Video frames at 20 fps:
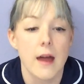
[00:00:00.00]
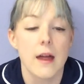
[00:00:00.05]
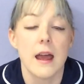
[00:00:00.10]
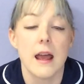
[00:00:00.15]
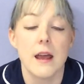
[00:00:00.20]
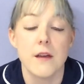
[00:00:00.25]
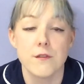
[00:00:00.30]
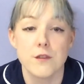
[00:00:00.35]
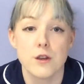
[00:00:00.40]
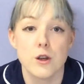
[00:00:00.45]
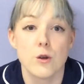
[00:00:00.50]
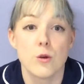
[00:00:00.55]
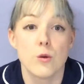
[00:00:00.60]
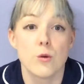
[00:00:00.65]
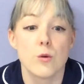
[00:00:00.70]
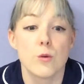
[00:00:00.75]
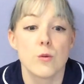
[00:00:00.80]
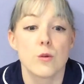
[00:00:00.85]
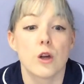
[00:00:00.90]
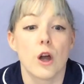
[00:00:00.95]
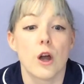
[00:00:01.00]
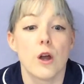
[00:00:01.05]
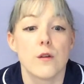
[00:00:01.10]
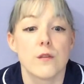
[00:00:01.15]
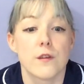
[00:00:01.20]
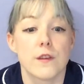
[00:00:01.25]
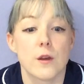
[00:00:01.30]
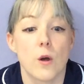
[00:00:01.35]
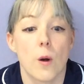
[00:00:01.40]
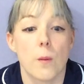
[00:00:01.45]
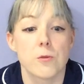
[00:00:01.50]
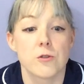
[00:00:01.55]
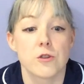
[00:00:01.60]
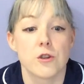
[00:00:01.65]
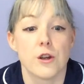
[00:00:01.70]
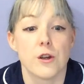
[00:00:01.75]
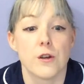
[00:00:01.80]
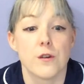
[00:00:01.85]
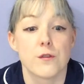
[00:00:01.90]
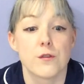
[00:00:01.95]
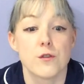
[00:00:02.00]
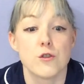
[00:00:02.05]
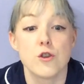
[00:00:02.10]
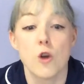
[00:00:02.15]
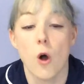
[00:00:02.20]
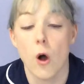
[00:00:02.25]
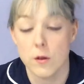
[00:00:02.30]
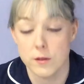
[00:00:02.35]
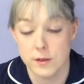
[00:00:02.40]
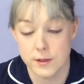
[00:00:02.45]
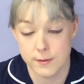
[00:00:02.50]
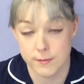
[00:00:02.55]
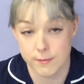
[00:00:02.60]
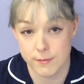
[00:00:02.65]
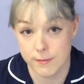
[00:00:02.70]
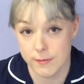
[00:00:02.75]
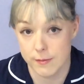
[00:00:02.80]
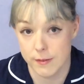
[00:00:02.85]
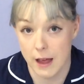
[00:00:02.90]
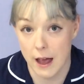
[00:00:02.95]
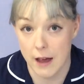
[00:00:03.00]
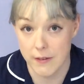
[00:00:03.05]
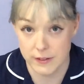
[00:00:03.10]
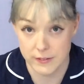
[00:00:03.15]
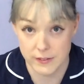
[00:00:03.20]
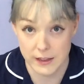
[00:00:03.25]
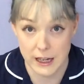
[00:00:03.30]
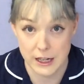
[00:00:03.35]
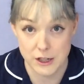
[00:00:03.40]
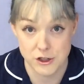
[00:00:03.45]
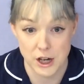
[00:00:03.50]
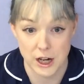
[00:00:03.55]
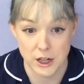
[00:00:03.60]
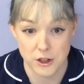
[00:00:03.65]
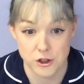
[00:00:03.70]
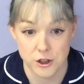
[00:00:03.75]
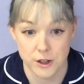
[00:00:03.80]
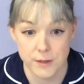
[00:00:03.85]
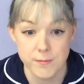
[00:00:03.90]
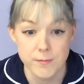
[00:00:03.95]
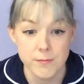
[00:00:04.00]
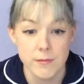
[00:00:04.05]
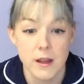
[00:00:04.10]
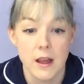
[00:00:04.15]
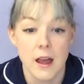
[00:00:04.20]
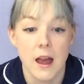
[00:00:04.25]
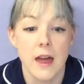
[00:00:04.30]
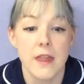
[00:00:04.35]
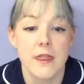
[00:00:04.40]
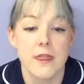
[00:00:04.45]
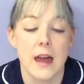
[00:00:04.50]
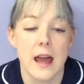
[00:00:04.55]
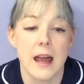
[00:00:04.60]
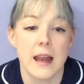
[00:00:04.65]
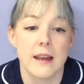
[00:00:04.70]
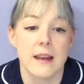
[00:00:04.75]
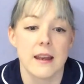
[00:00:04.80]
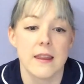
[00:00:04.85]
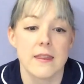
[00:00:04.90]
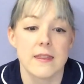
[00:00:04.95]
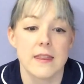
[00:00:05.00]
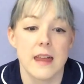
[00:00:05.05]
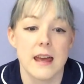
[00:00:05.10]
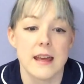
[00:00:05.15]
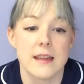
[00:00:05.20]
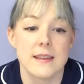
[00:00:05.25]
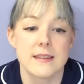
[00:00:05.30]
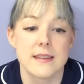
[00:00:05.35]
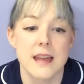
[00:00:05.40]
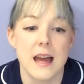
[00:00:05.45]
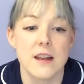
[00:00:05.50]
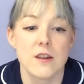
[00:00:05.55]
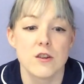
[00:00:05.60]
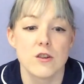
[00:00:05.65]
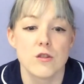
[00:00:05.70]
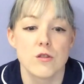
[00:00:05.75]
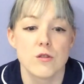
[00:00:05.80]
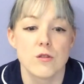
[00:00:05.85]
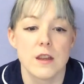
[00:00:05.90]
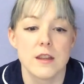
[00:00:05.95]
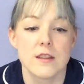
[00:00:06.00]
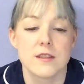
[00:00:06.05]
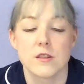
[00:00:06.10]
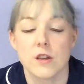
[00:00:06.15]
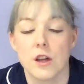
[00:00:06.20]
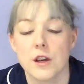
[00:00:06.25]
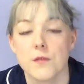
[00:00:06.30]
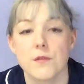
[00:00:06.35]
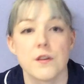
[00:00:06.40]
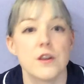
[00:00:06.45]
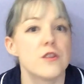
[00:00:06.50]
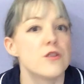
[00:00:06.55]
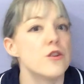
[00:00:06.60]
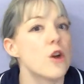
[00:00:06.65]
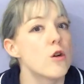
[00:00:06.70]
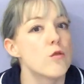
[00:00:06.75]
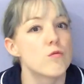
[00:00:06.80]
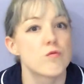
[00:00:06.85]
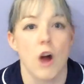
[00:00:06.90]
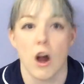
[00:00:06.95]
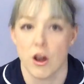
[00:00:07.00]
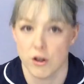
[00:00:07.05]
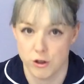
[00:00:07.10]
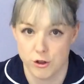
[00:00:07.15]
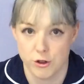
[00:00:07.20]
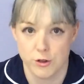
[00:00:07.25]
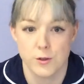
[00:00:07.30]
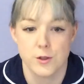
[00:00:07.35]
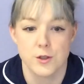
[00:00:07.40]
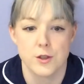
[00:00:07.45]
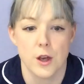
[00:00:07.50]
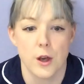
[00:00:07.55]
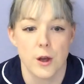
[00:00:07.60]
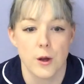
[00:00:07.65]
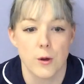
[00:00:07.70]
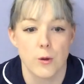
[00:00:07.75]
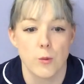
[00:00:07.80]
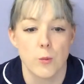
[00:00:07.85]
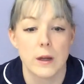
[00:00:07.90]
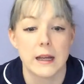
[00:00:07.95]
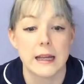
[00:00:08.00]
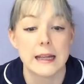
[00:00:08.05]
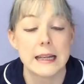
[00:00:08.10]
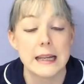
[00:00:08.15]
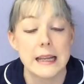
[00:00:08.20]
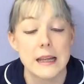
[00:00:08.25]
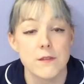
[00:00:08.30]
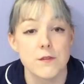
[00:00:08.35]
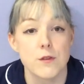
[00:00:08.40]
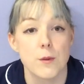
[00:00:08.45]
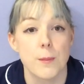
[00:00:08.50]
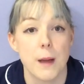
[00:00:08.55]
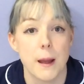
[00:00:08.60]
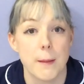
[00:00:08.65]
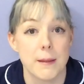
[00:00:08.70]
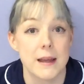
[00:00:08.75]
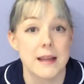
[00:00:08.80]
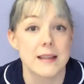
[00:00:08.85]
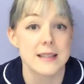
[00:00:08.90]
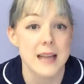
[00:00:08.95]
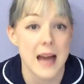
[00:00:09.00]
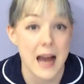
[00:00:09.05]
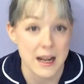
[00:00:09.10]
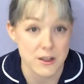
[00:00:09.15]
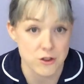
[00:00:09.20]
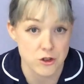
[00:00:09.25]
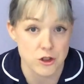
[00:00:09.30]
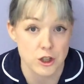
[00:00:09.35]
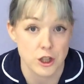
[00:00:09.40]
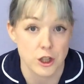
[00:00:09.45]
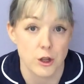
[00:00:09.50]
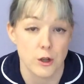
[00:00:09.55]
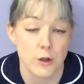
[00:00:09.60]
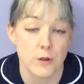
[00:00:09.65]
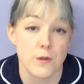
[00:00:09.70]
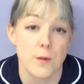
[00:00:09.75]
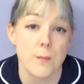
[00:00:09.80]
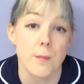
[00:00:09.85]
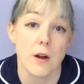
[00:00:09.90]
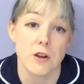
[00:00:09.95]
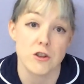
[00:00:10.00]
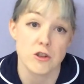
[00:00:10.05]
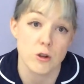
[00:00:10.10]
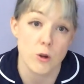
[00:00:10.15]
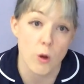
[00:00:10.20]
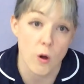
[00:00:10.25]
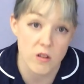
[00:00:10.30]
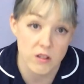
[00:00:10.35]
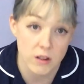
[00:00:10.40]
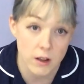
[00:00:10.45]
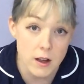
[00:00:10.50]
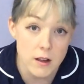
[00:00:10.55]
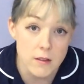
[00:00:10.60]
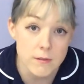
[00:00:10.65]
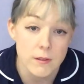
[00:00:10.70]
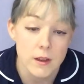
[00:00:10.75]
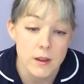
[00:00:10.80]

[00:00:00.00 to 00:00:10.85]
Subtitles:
If you go for the option of not having the injection, then there's no rush. So we can leave your baby attached to you for much longer.